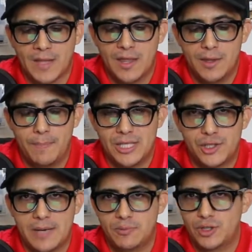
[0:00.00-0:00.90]
the
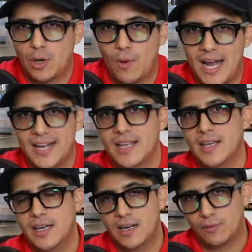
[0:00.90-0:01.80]
pinstripes, which are white,
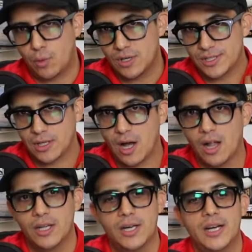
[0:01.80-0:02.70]
and of course the
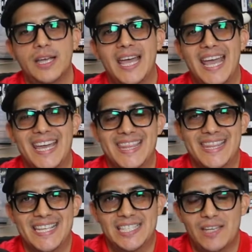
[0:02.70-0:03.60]
collar and
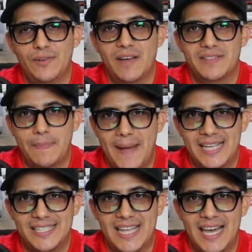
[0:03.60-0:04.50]
the sleeve cuffs
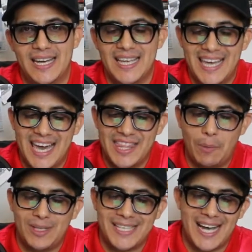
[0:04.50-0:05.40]
match that. And then
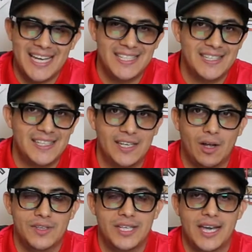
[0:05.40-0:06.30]
what ties this kit
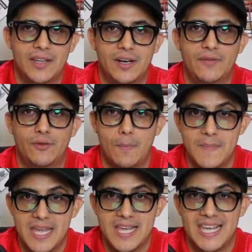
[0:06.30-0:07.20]
all together for
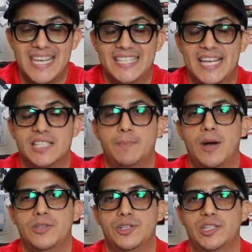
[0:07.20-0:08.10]
me is that
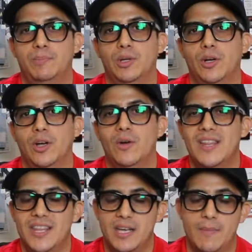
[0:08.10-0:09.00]
sponsorship logo,
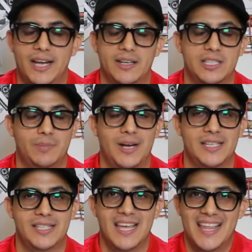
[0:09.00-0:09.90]
the American
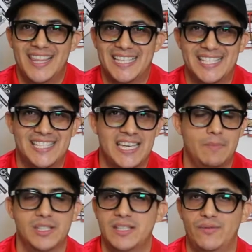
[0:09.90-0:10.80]
Express, that
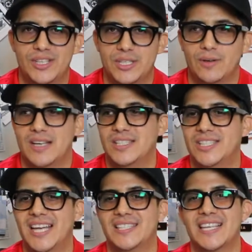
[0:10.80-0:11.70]
seamlessly fits across the
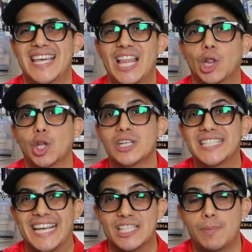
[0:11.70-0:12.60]
chest. It
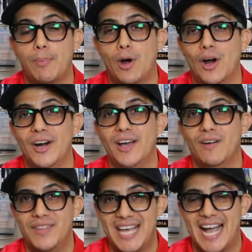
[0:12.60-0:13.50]
looks like it's part
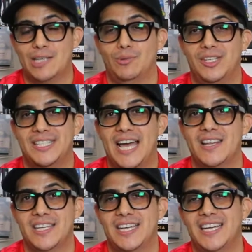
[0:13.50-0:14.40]
of the actual design
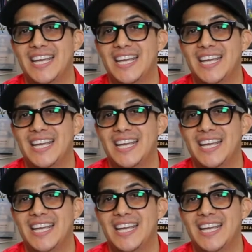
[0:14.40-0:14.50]
of the kit,